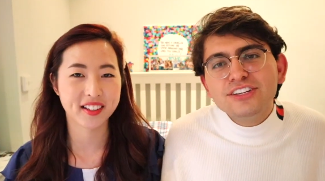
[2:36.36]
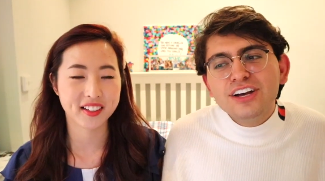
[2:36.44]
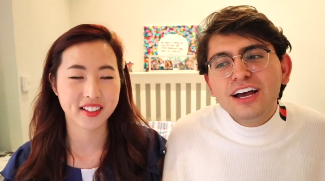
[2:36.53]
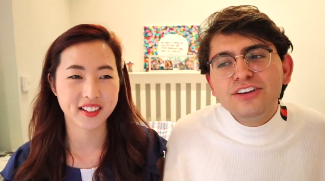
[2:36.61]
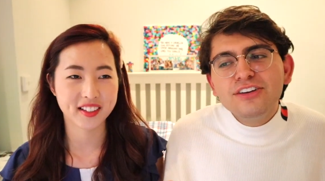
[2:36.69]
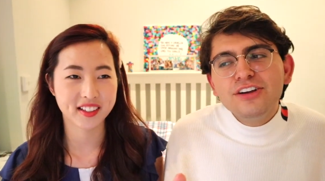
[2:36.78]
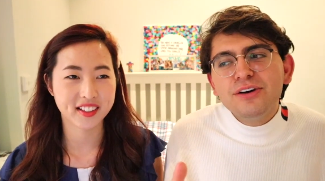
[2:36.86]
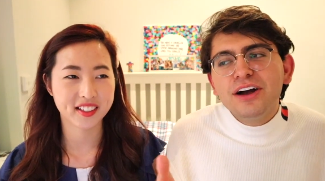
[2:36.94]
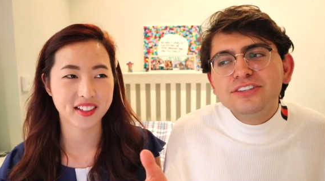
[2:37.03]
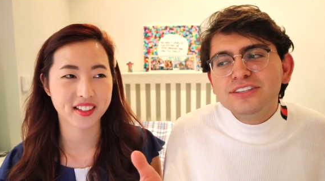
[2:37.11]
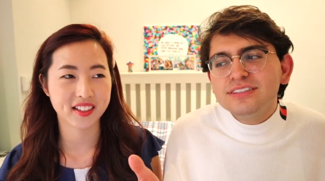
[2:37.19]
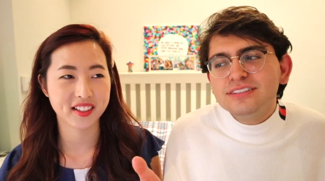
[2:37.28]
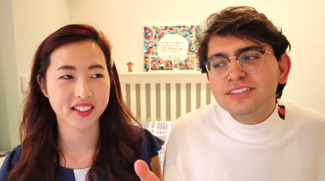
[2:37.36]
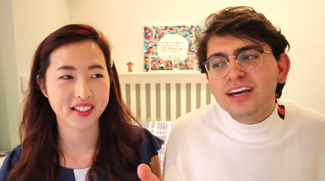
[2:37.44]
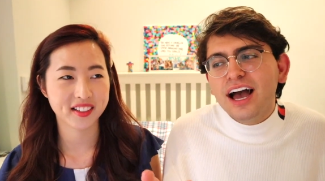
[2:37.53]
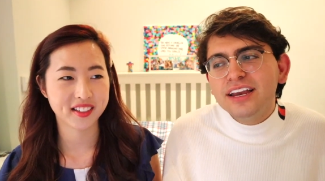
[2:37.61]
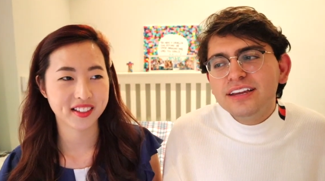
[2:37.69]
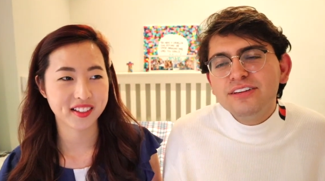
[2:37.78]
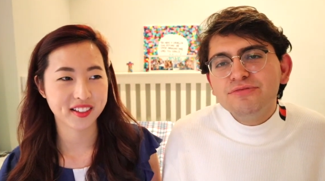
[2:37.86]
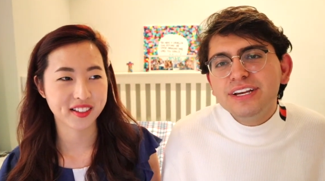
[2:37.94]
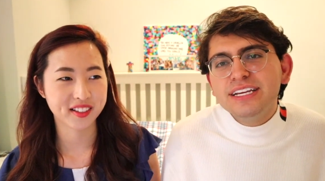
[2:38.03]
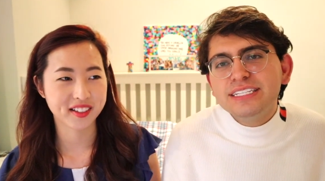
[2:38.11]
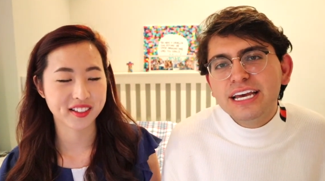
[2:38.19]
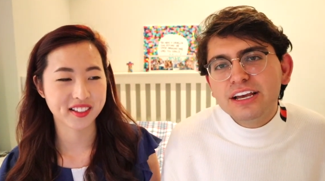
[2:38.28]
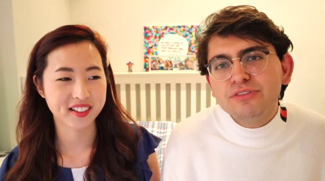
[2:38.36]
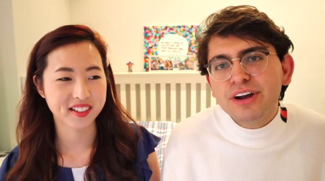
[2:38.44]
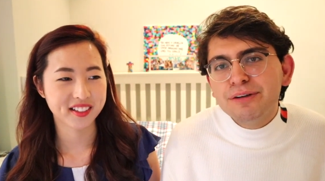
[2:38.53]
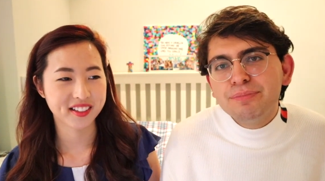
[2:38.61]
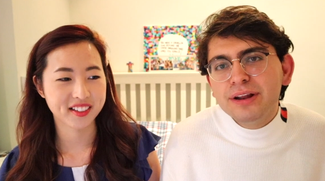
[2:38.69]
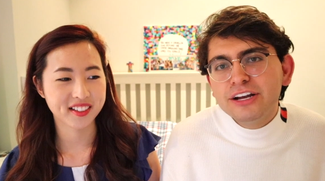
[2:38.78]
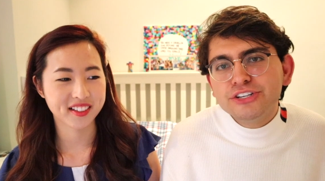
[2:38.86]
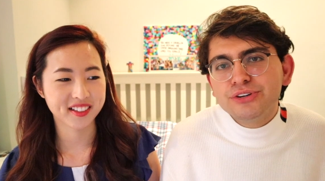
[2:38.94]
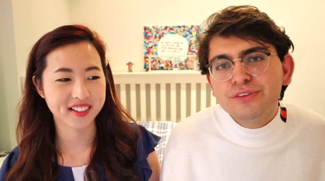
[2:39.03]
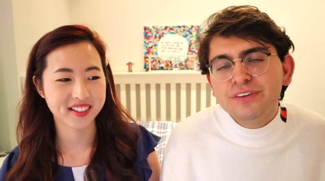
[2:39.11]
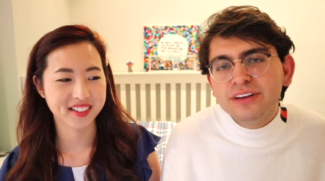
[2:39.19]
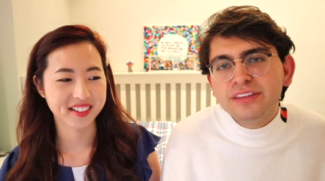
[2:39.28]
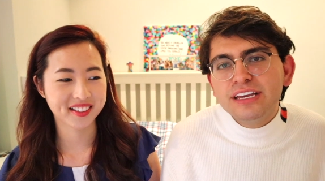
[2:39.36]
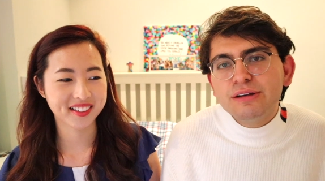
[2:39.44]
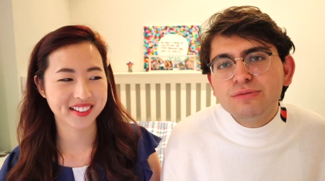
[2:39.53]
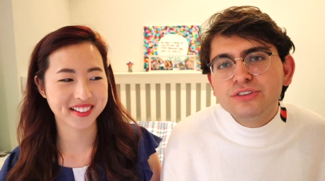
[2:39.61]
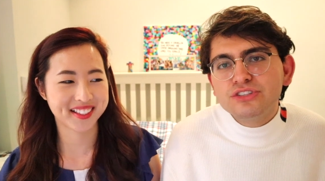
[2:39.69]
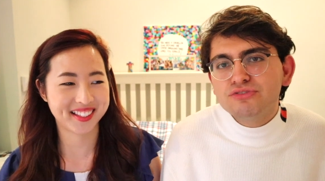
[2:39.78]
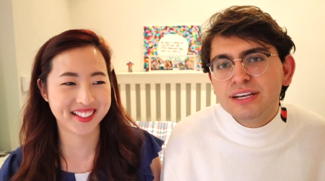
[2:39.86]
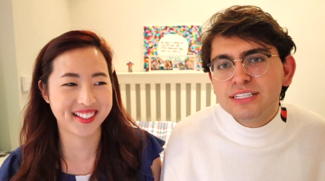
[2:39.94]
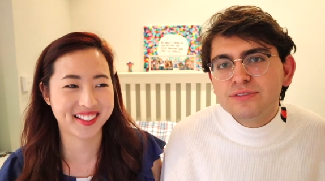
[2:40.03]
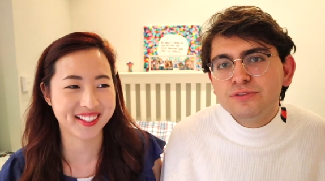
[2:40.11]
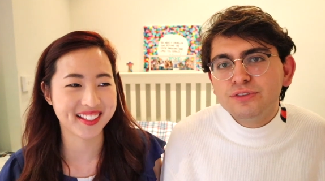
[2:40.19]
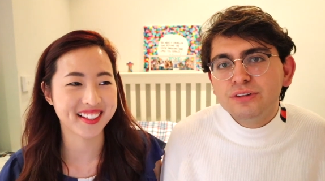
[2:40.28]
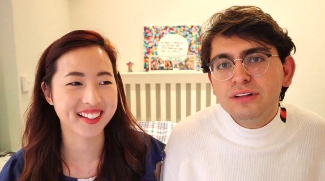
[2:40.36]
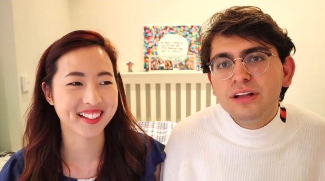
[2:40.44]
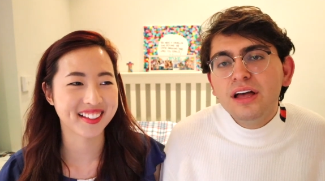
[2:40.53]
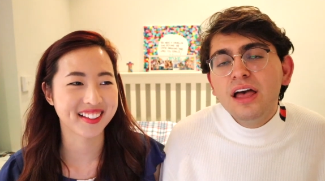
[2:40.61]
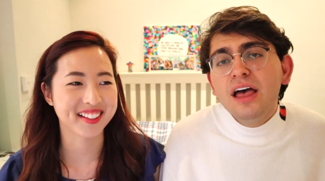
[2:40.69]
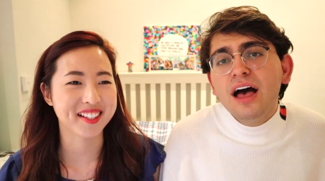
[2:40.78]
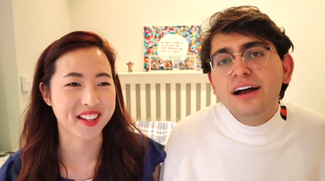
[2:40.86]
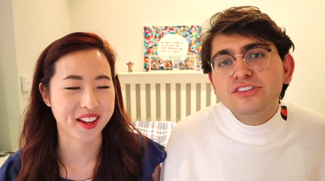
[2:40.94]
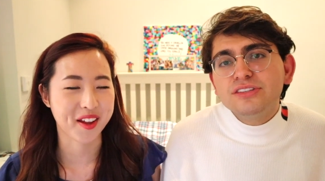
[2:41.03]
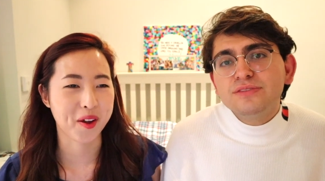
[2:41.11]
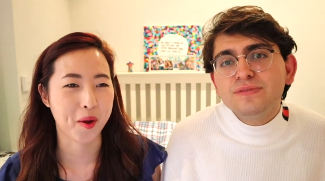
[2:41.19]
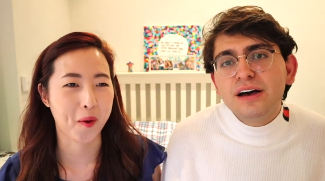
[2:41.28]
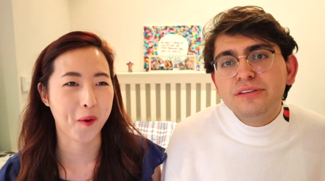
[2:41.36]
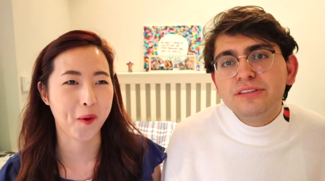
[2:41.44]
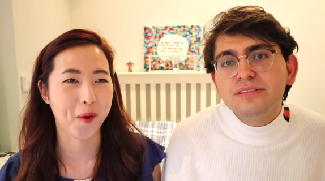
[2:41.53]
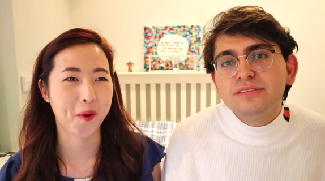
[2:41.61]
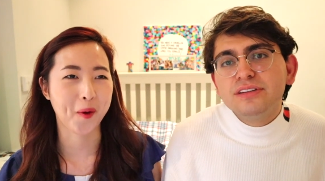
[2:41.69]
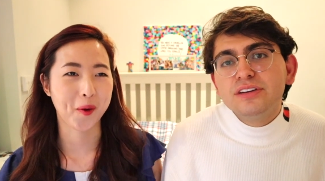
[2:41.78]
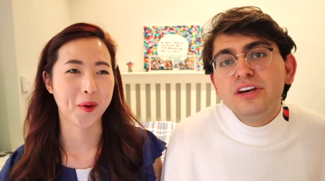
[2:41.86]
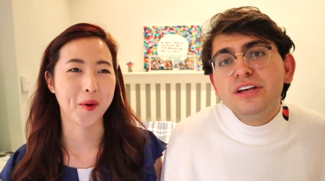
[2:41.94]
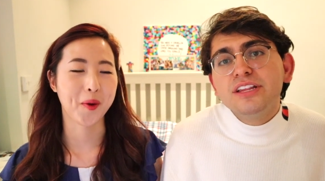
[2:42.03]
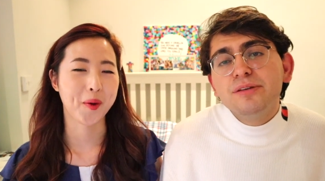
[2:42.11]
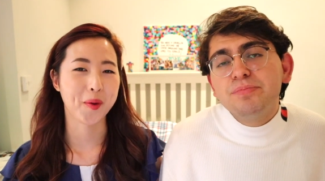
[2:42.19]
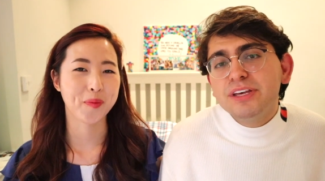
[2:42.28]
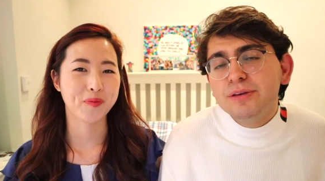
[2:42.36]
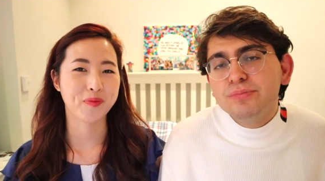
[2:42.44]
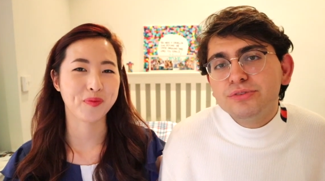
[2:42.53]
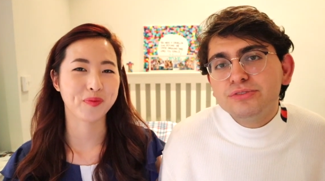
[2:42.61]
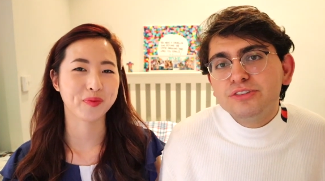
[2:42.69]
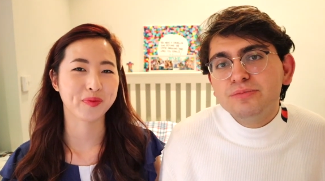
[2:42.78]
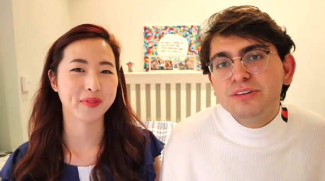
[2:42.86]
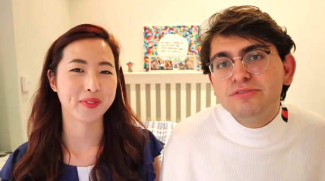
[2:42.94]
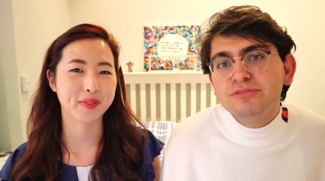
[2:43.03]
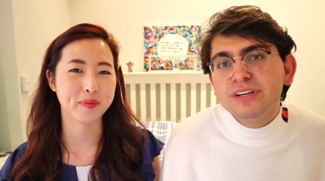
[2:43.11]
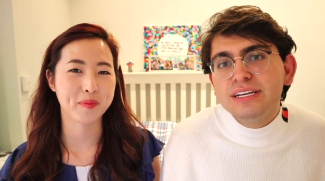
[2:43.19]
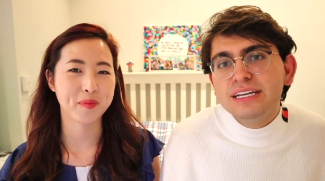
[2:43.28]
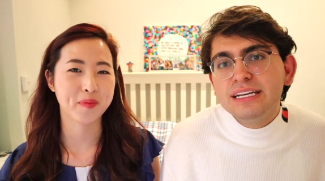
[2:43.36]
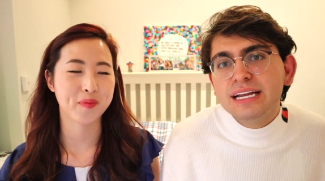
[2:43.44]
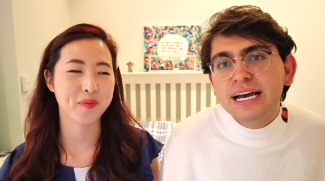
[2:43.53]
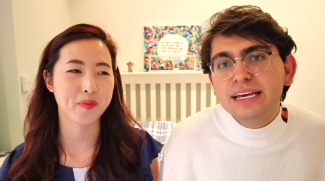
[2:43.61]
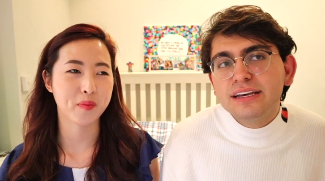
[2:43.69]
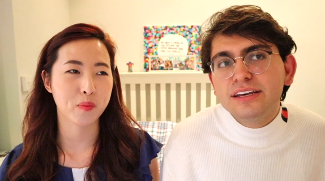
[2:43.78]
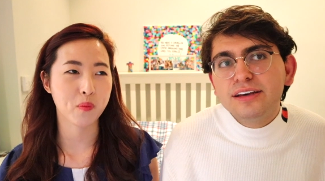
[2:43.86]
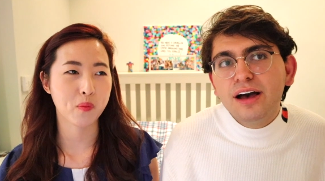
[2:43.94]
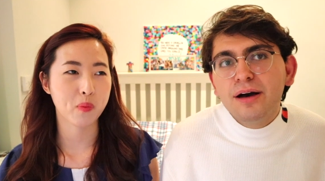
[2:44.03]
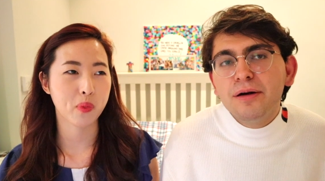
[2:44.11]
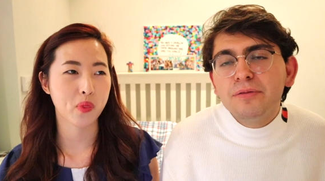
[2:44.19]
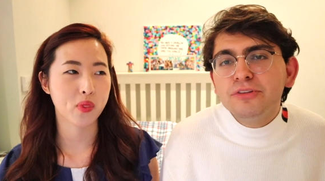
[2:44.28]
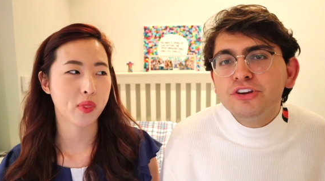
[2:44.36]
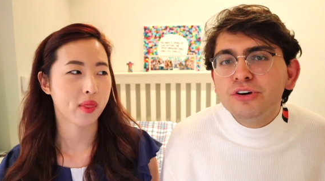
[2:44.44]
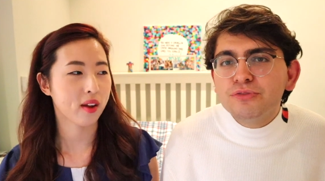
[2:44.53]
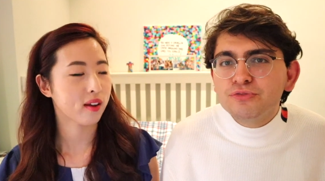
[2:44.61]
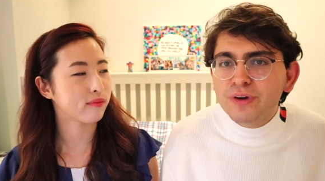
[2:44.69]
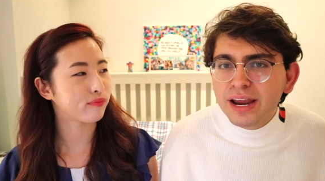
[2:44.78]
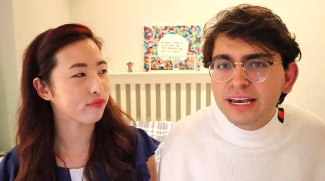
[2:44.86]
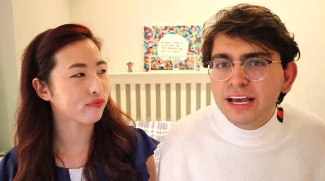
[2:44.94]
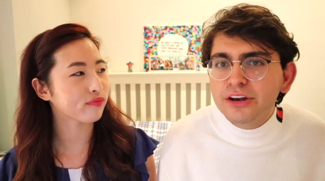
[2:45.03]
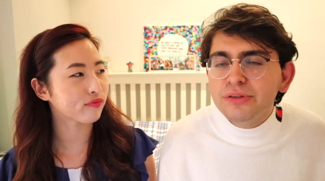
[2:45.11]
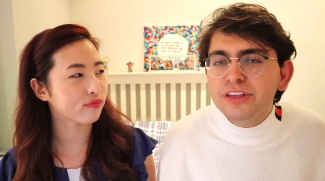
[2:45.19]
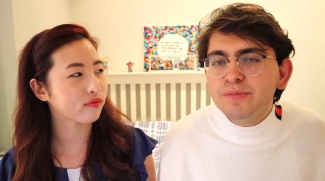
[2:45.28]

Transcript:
Speaker 1: I, I don't know, I just, I didn't really take great pleasure of it. I think it was stressful. I just found the people to be really like, uh, not friendly. I don't